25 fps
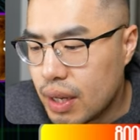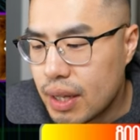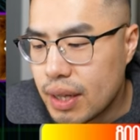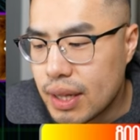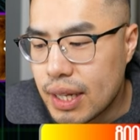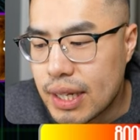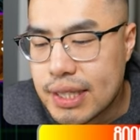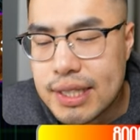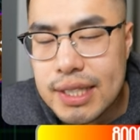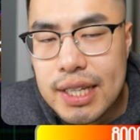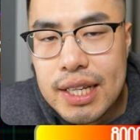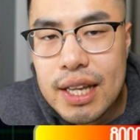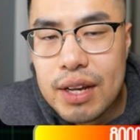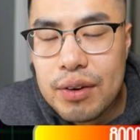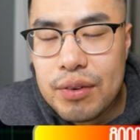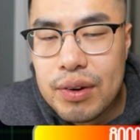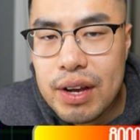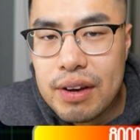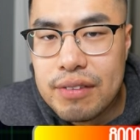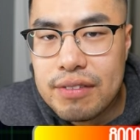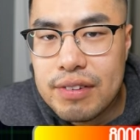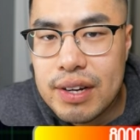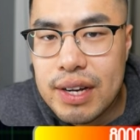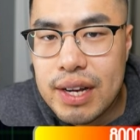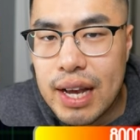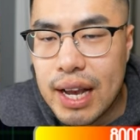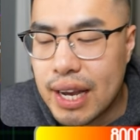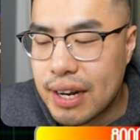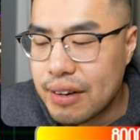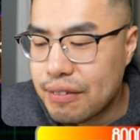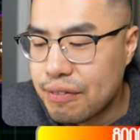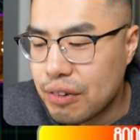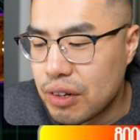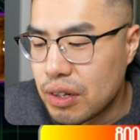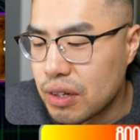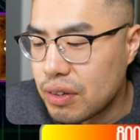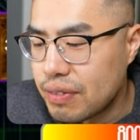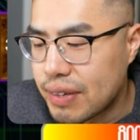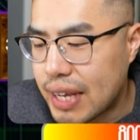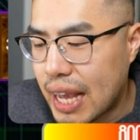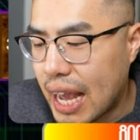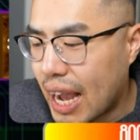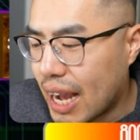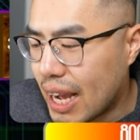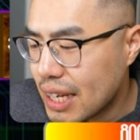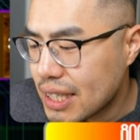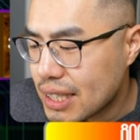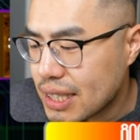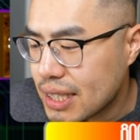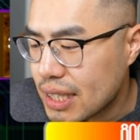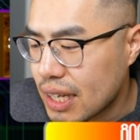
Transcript: Let's say that we have a handful of gas.